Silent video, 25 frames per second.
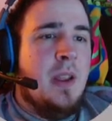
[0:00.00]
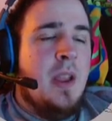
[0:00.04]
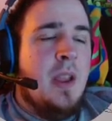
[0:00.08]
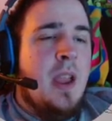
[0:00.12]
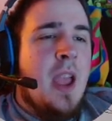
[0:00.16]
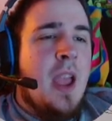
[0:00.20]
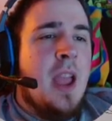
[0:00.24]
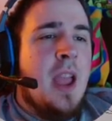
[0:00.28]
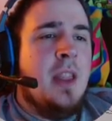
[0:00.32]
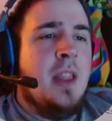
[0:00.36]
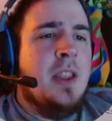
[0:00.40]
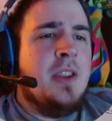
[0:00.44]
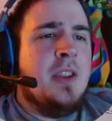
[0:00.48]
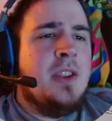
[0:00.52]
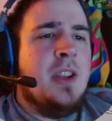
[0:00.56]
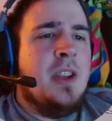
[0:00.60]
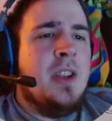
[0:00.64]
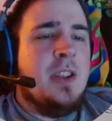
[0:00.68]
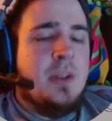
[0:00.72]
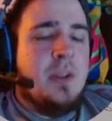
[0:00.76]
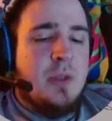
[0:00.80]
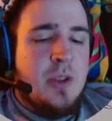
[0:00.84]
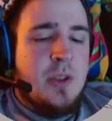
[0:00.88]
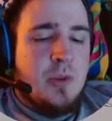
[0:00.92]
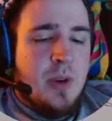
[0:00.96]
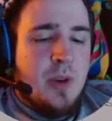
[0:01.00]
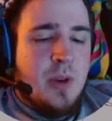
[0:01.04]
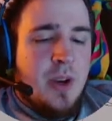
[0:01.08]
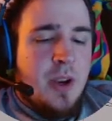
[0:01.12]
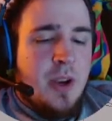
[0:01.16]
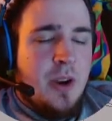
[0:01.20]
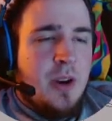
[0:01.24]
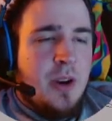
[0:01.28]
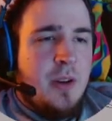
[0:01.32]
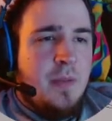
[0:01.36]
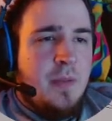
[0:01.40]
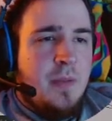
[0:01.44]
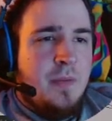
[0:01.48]
And this right
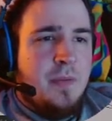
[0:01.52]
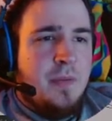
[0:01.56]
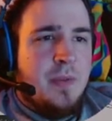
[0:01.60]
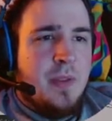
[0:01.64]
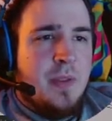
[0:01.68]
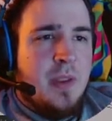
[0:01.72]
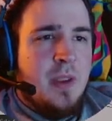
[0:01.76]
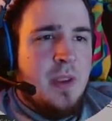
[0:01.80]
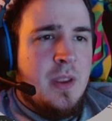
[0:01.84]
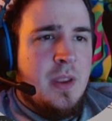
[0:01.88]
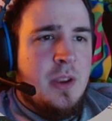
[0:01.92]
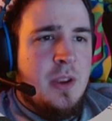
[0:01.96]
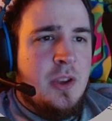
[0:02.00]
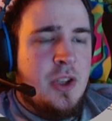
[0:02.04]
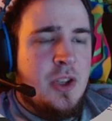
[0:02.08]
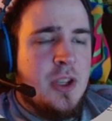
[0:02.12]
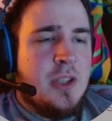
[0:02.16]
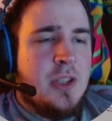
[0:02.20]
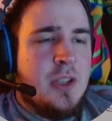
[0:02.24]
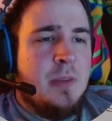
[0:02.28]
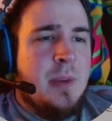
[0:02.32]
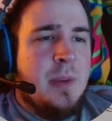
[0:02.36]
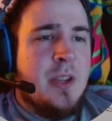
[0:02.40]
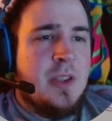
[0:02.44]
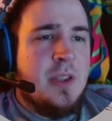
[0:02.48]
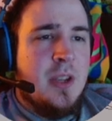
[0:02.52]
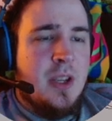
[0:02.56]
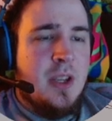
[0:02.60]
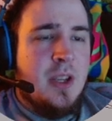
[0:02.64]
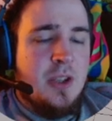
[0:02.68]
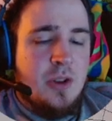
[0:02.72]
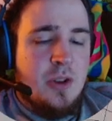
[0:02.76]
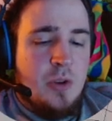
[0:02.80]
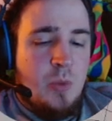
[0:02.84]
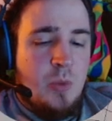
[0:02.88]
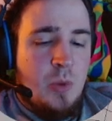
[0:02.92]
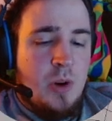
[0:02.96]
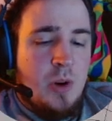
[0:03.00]
here just makes it easier
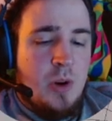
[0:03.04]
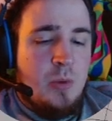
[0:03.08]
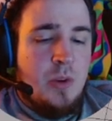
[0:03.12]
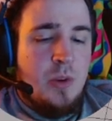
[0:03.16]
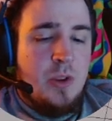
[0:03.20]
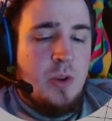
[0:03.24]
to work with.